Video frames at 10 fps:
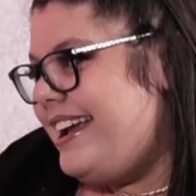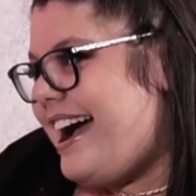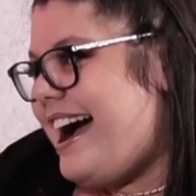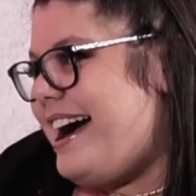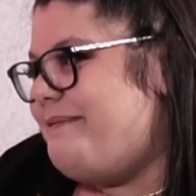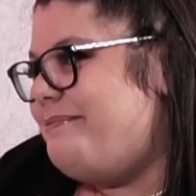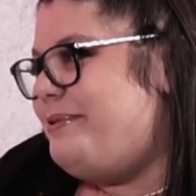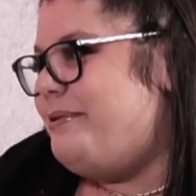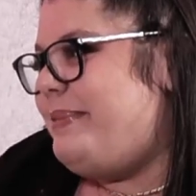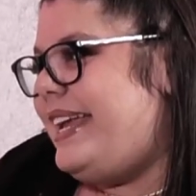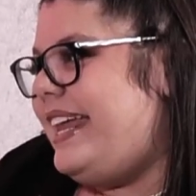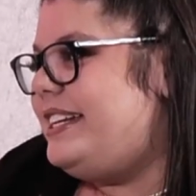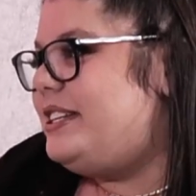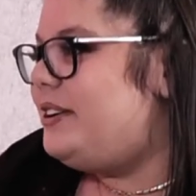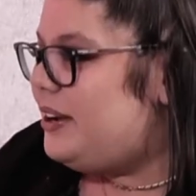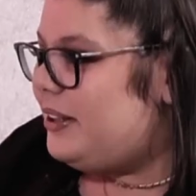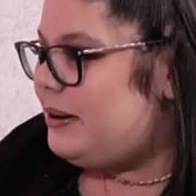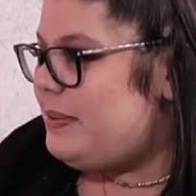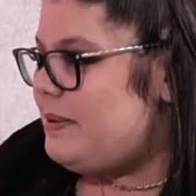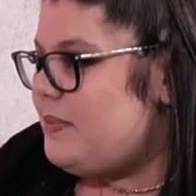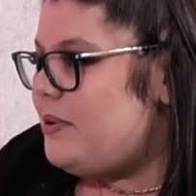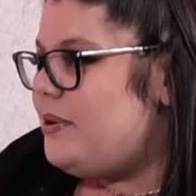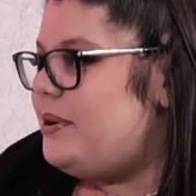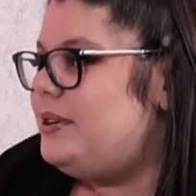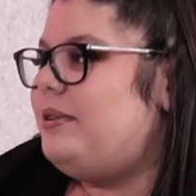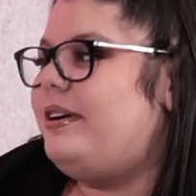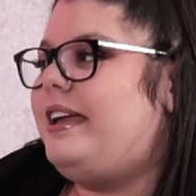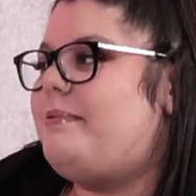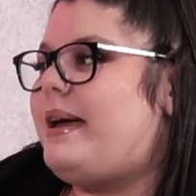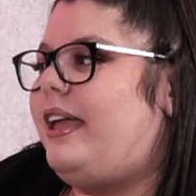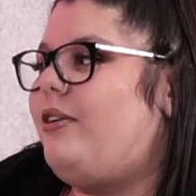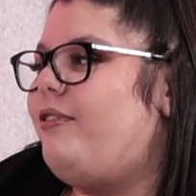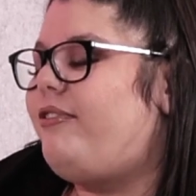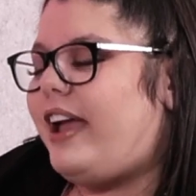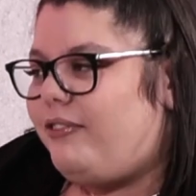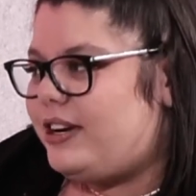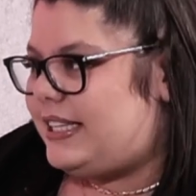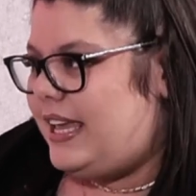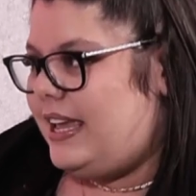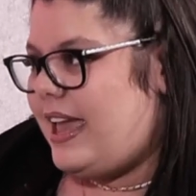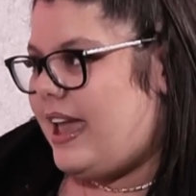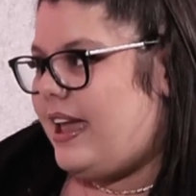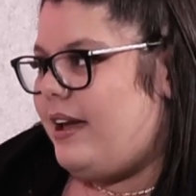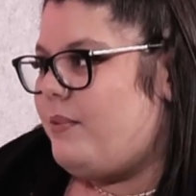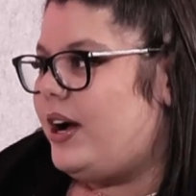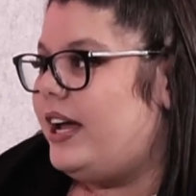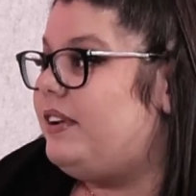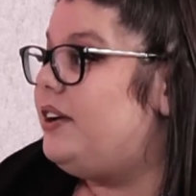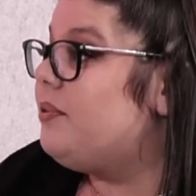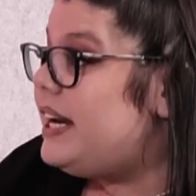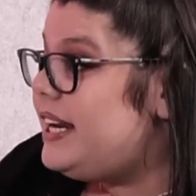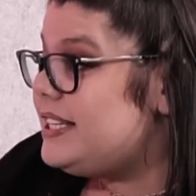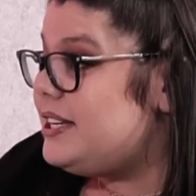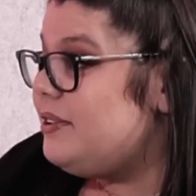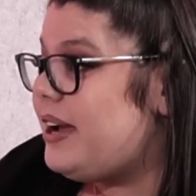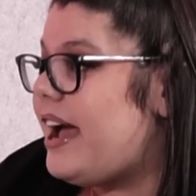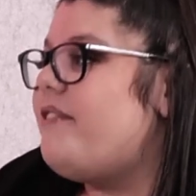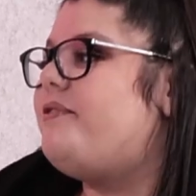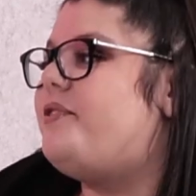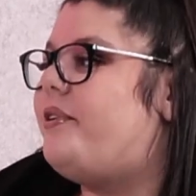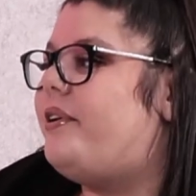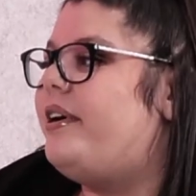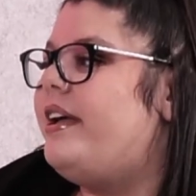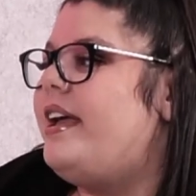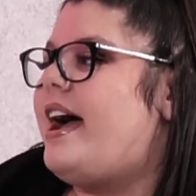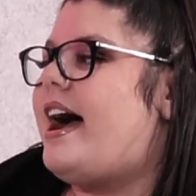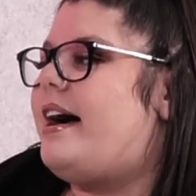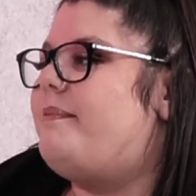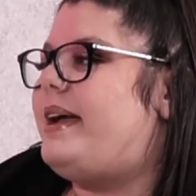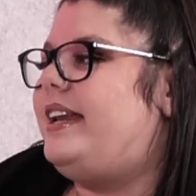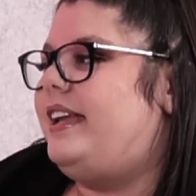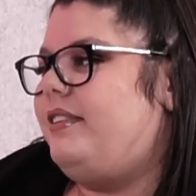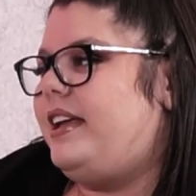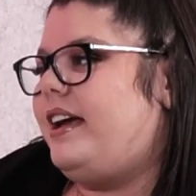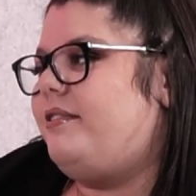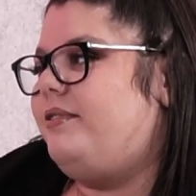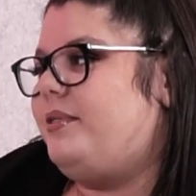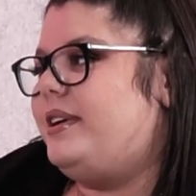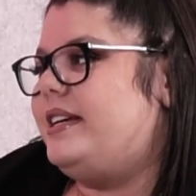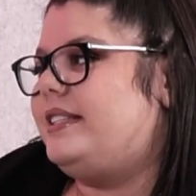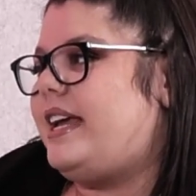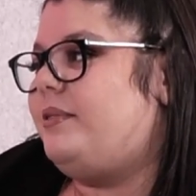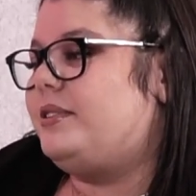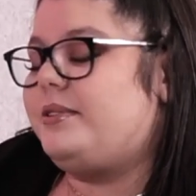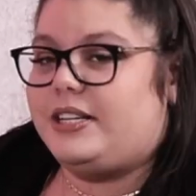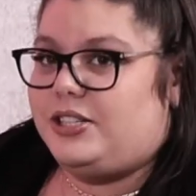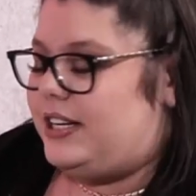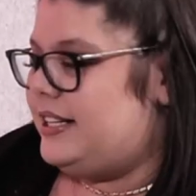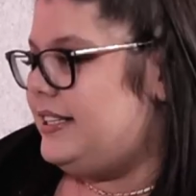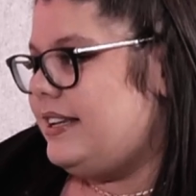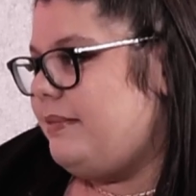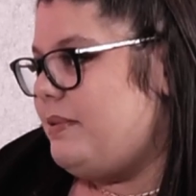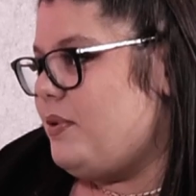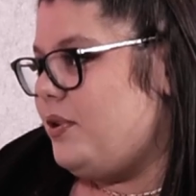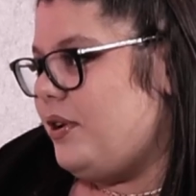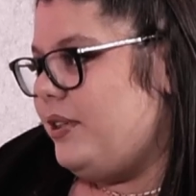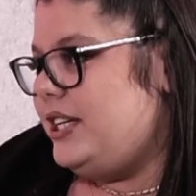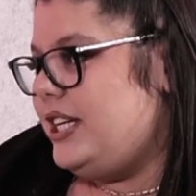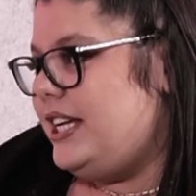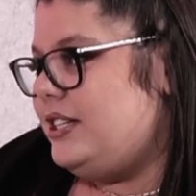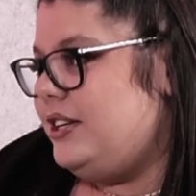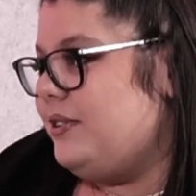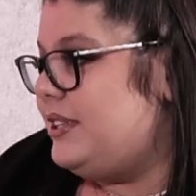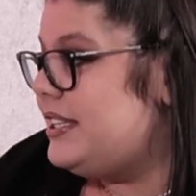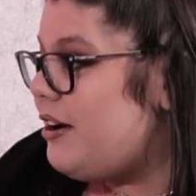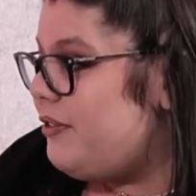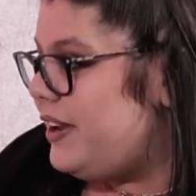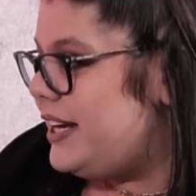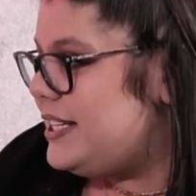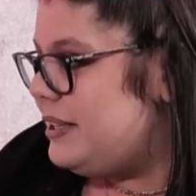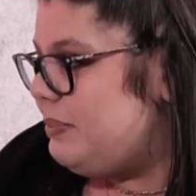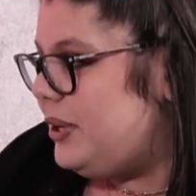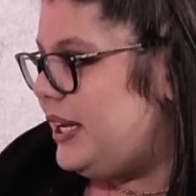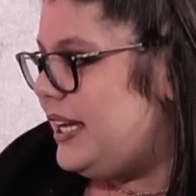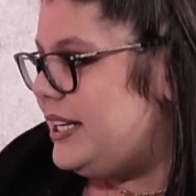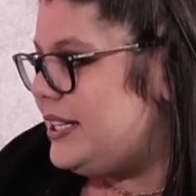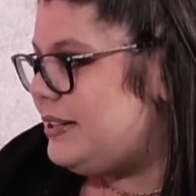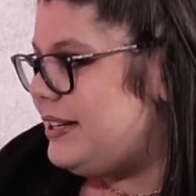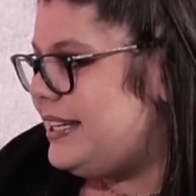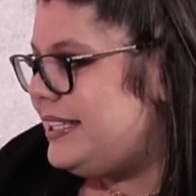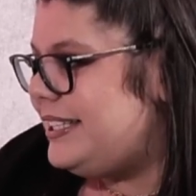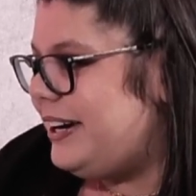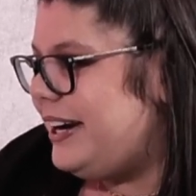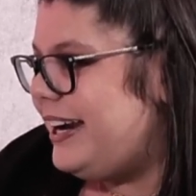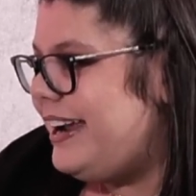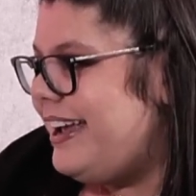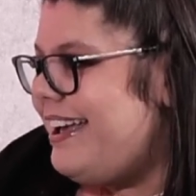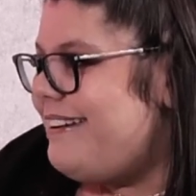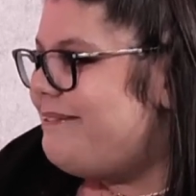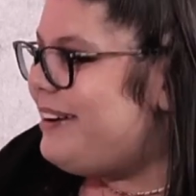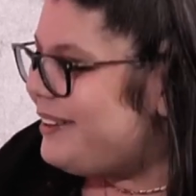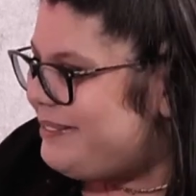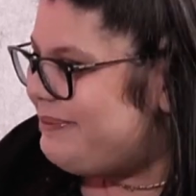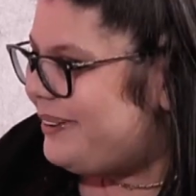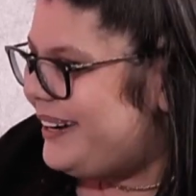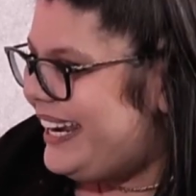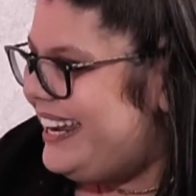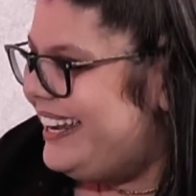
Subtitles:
We'll be getting to know you a little bit more, talking about your favourite skincare, what kind of ingredients you look out for, and giving our viewers and also our students a bit more knowledge into yourself and into the beauty industry. So Welcome, Bonnie.